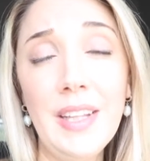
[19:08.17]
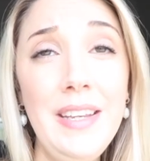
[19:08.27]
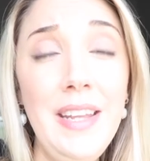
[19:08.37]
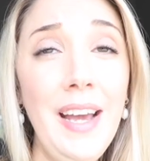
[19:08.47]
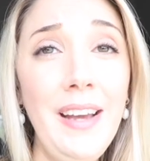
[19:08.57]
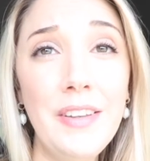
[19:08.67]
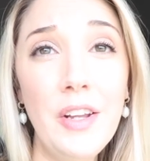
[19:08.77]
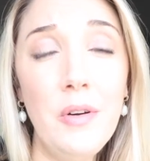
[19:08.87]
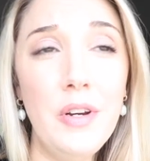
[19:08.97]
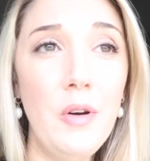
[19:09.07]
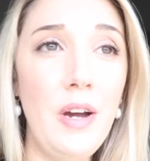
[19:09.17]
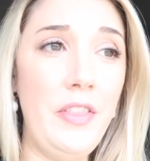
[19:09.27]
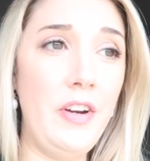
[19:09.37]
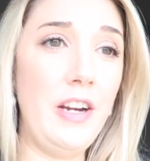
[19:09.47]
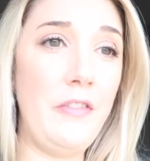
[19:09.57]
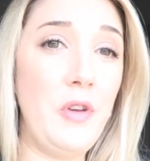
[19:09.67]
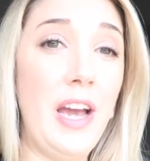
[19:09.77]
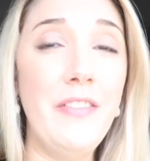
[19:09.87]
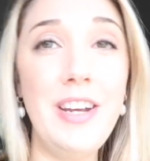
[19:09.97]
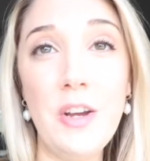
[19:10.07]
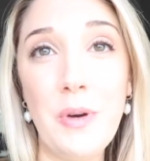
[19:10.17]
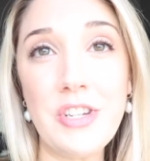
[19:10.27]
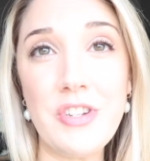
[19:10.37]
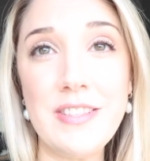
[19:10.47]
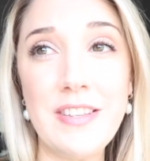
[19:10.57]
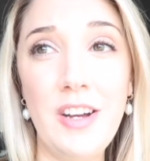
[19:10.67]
and yeah, no, no other, if you have any questions